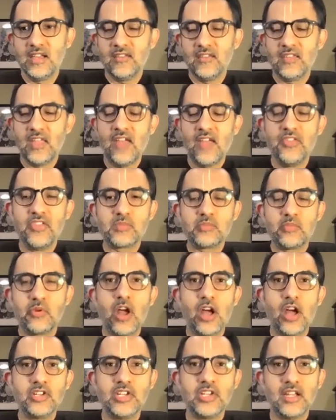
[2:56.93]
this
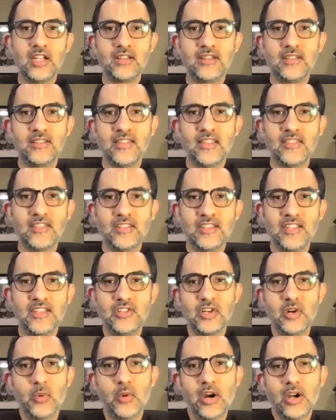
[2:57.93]
project that the
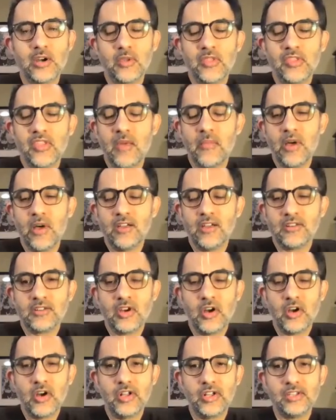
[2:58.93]
teacher worked with them on
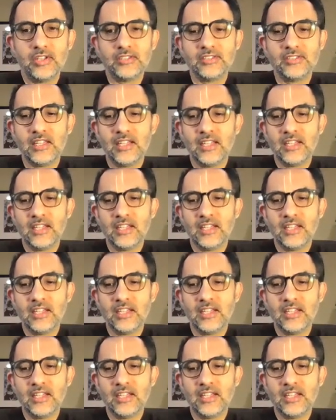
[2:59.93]
called